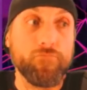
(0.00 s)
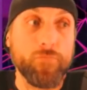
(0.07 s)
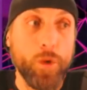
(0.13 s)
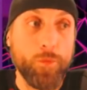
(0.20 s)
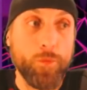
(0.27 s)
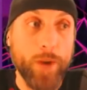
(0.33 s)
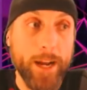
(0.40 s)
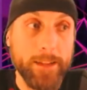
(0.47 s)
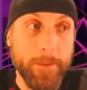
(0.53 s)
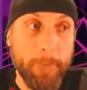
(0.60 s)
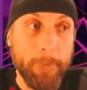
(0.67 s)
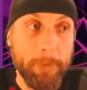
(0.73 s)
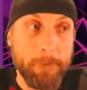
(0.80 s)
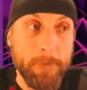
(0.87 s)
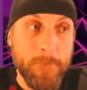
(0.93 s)
right?
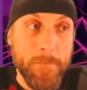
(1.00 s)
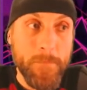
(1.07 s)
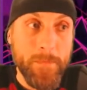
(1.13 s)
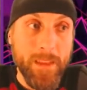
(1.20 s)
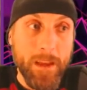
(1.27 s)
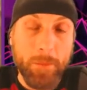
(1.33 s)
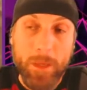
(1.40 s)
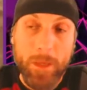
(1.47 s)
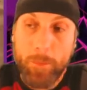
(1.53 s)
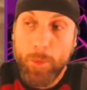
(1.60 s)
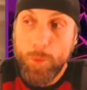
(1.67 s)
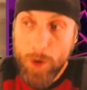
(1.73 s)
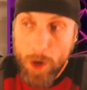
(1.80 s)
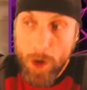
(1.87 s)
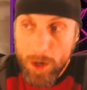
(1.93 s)
People
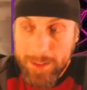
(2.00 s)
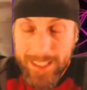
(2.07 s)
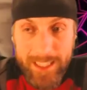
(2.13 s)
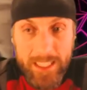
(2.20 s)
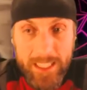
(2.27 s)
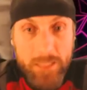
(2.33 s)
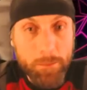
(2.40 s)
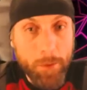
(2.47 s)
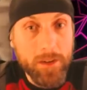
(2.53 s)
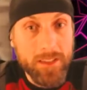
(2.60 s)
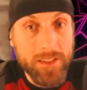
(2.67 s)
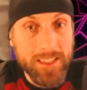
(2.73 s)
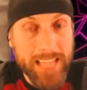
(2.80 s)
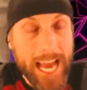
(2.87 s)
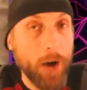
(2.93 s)
will hunt these
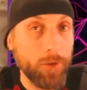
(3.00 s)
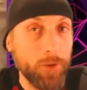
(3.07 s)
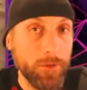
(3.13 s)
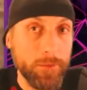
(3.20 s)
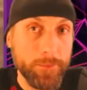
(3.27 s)
bugs down.